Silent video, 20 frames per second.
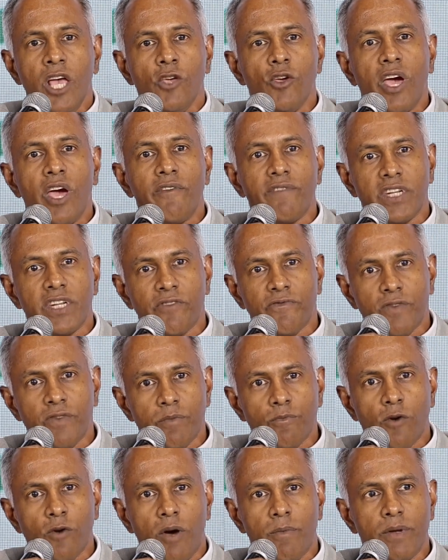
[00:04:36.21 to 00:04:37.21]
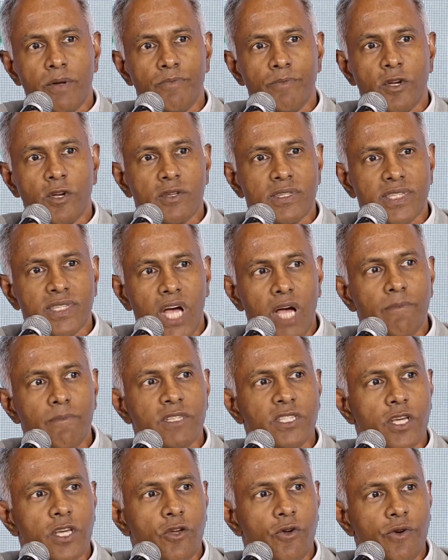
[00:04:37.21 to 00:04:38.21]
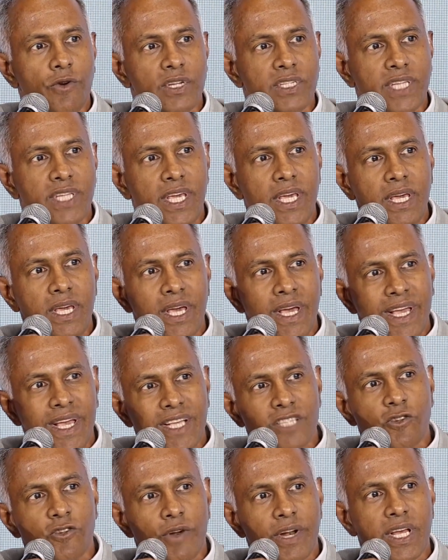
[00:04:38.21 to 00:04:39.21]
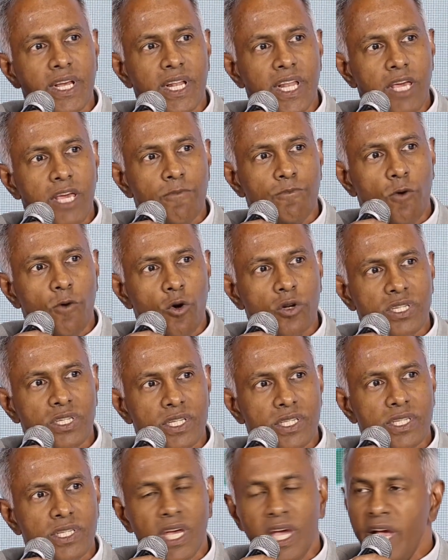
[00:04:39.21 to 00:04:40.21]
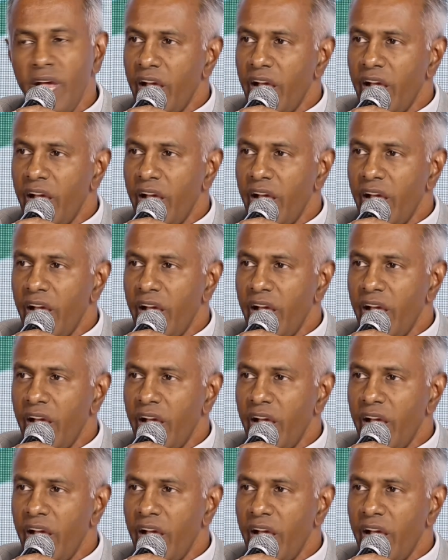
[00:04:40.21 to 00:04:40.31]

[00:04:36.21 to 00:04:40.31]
you have a different problem, because cybersecurity is critically important.